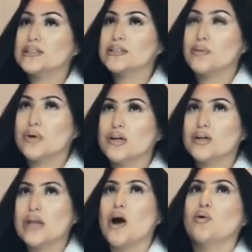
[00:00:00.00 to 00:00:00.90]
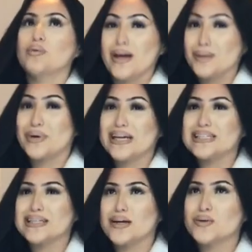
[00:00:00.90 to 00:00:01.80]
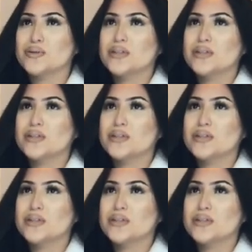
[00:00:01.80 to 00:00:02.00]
I'm going to now like bring it down.